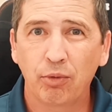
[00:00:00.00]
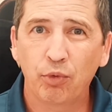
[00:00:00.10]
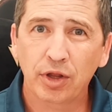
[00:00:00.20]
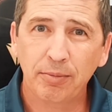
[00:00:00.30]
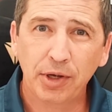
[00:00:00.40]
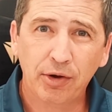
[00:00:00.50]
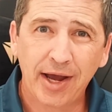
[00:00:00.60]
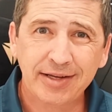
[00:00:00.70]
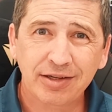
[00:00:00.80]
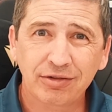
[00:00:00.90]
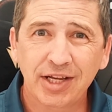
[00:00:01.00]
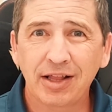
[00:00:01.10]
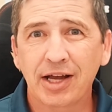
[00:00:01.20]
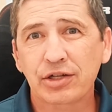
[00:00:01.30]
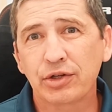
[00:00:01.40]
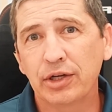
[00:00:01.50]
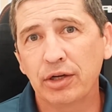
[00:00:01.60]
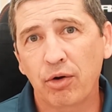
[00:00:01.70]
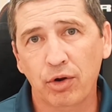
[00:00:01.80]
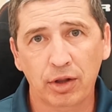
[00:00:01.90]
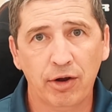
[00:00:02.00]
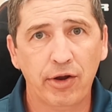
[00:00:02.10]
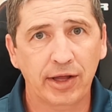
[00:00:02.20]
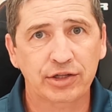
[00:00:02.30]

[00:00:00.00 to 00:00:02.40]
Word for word: Whether it be your XLT luxury or your Lariat